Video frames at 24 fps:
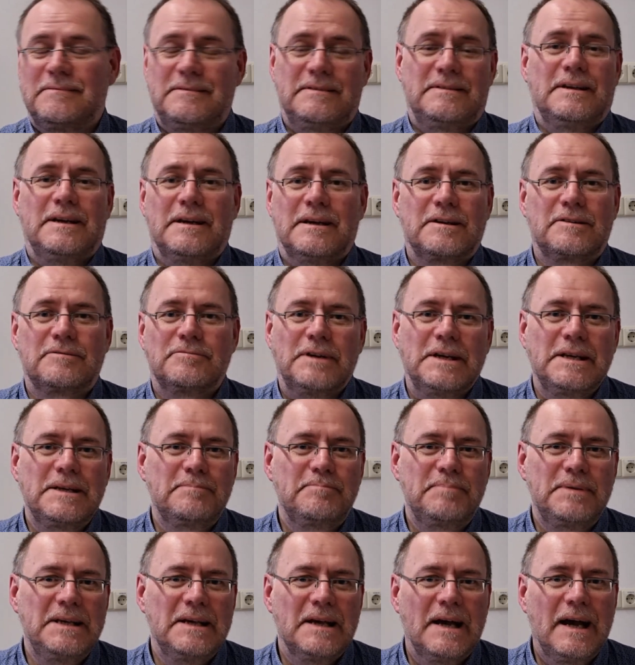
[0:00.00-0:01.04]
they are a great
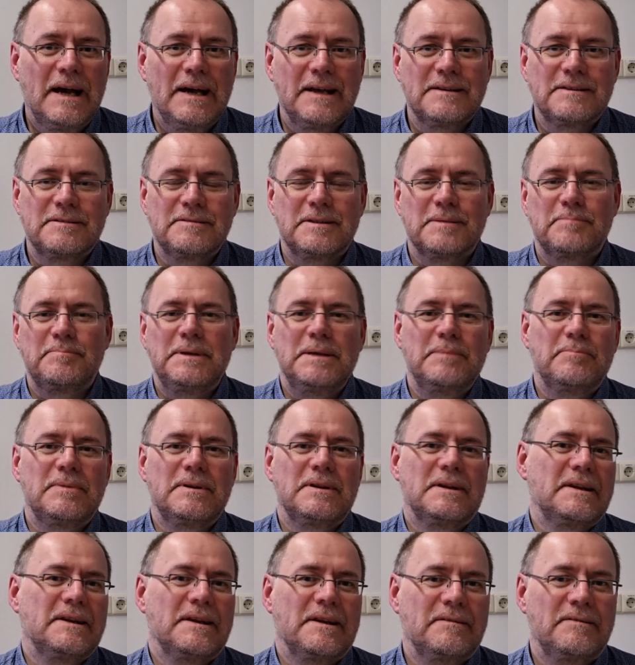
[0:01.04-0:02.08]
PI to the people
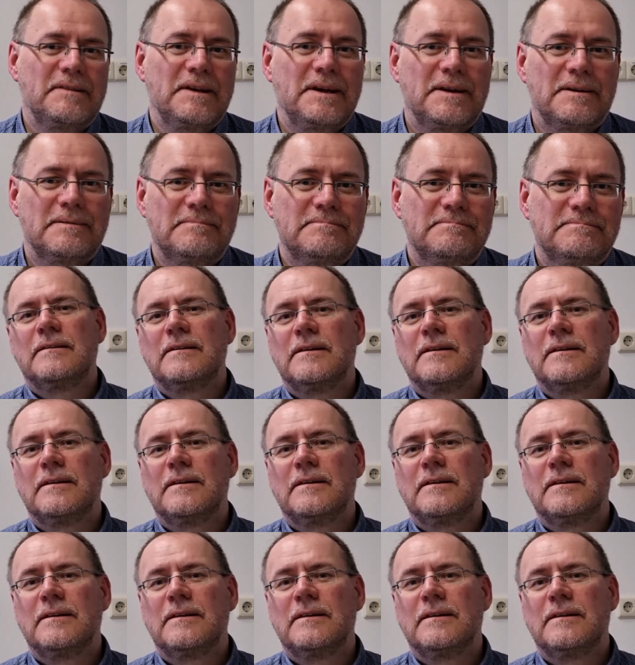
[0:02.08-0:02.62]
that are there.